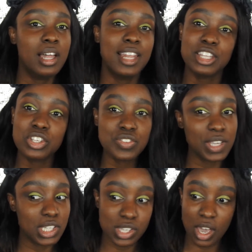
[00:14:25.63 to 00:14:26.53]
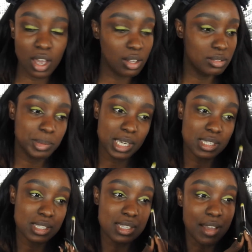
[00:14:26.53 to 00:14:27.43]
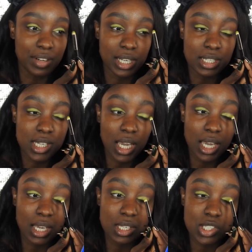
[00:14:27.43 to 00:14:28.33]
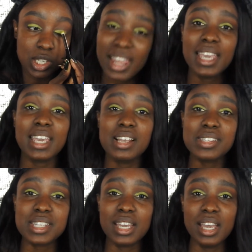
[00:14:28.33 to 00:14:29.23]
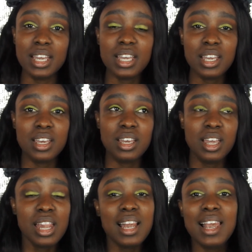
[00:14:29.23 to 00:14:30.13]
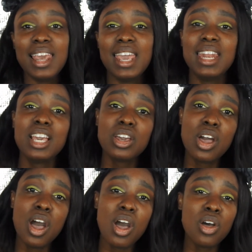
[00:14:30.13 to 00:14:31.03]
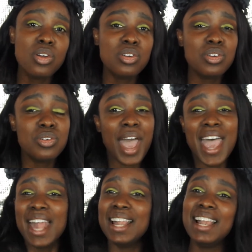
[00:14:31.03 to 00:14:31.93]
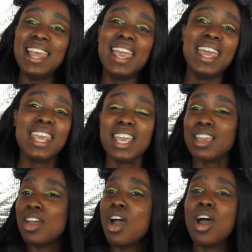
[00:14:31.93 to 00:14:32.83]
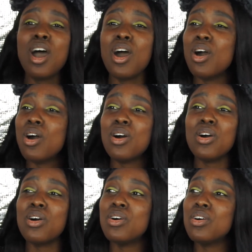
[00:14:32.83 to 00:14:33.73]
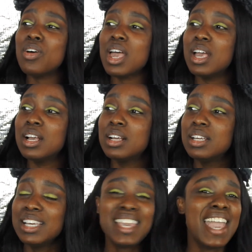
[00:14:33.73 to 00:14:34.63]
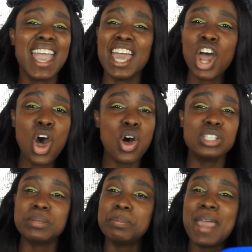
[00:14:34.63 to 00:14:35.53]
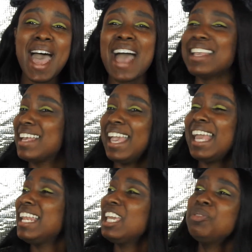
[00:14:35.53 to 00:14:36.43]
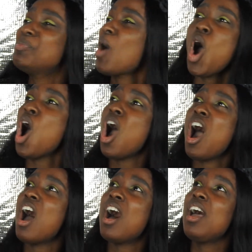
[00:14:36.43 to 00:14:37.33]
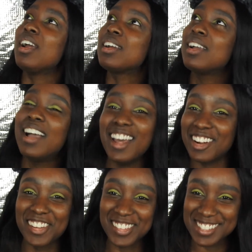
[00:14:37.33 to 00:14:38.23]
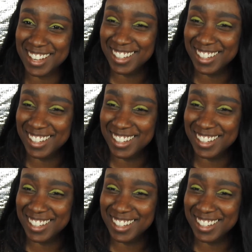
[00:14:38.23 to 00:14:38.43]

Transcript: let those feelings go, because it's never gonna change. Like Elsa, let it go, let it go, can't hold it back anymore. I don't know this